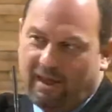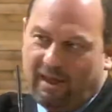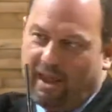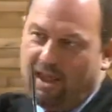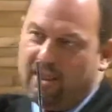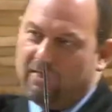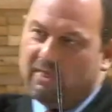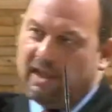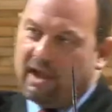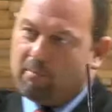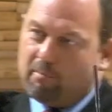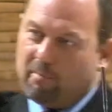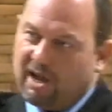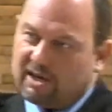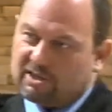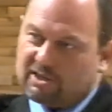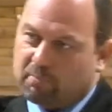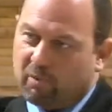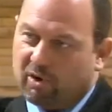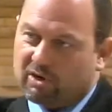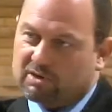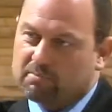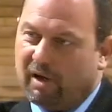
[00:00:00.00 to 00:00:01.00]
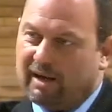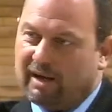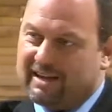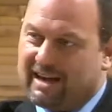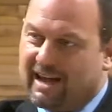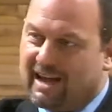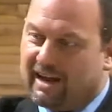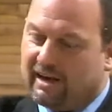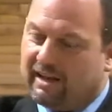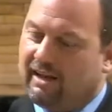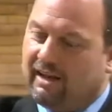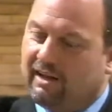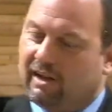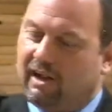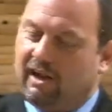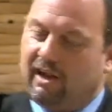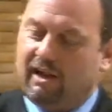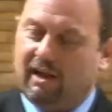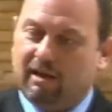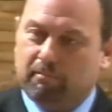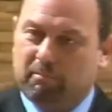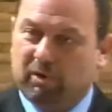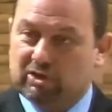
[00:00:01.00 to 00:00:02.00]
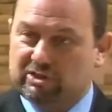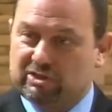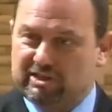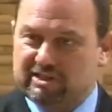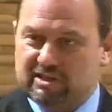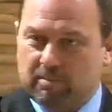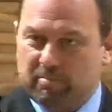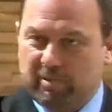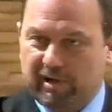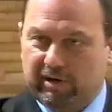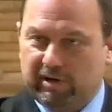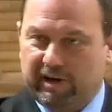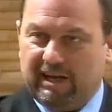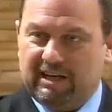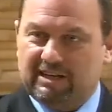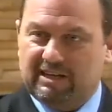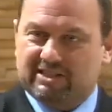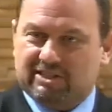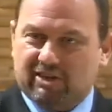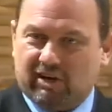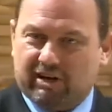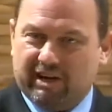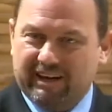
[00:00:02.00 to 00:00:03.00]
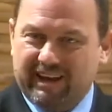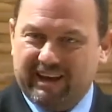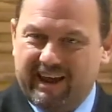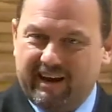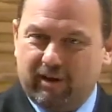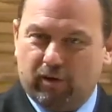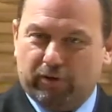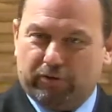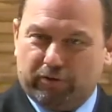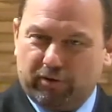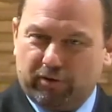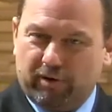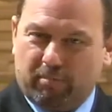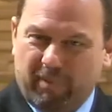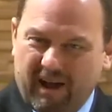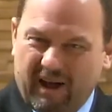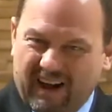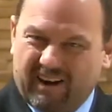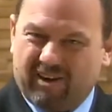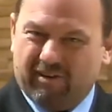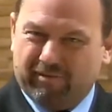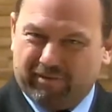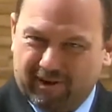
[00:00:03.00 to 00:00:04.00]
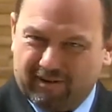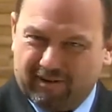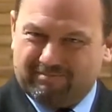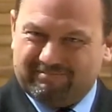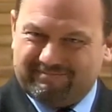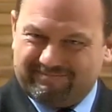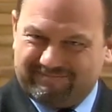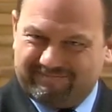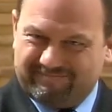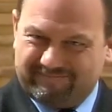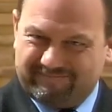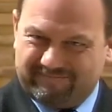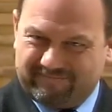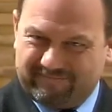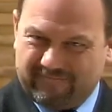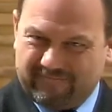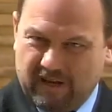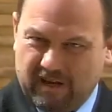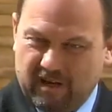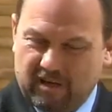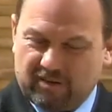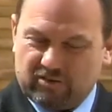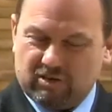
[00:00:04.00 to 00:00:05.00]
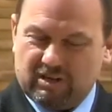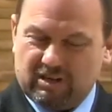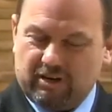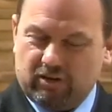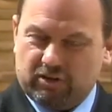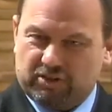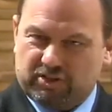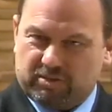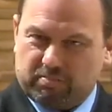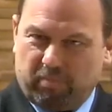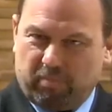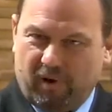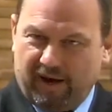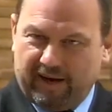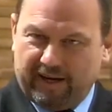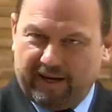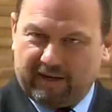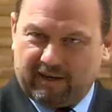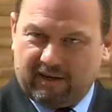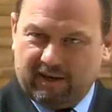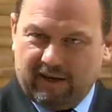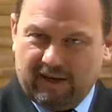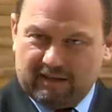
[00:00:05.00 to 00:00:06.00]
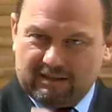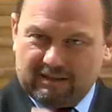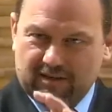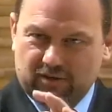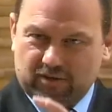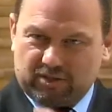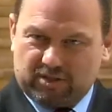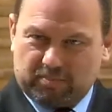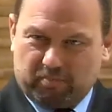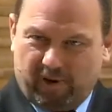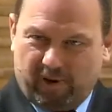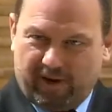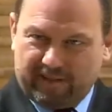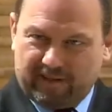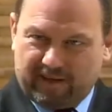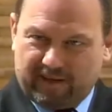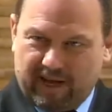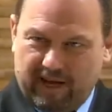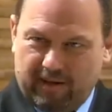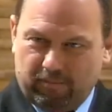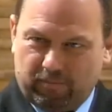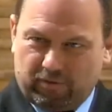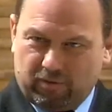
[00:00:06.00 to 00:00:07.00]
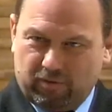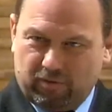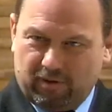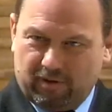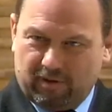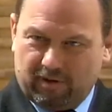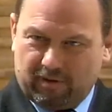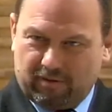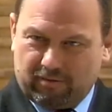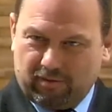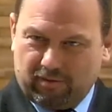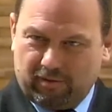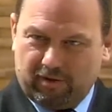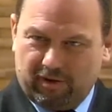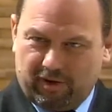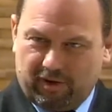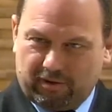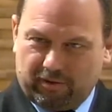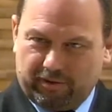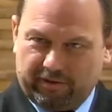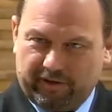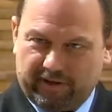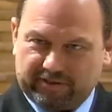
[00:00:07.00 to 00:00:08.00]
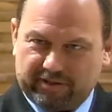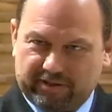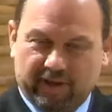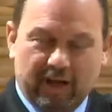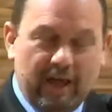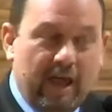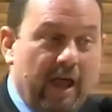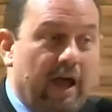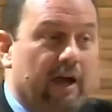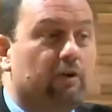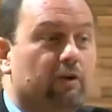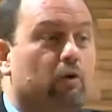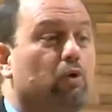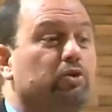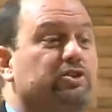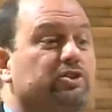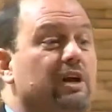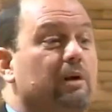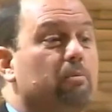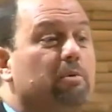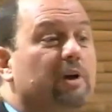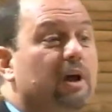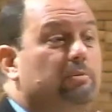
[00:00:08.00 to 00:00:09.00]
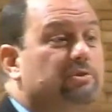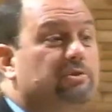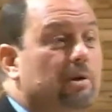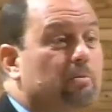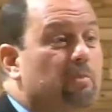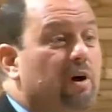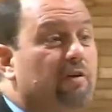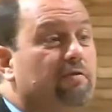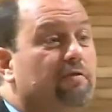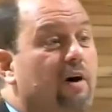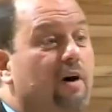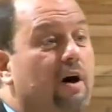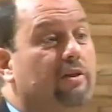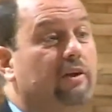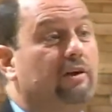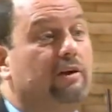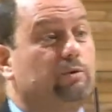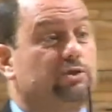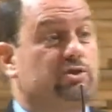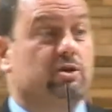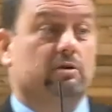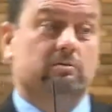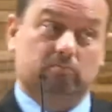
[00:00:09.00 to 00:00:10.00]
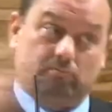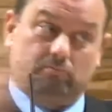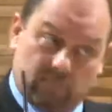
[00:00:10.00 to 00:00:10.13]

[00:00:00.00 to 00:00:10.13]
In that matchbox, my dad, he because he's a builder, he stuck a nail through the back of it. So a little spike that came through the knuckle duster. And of course, anybody upset my father, it was...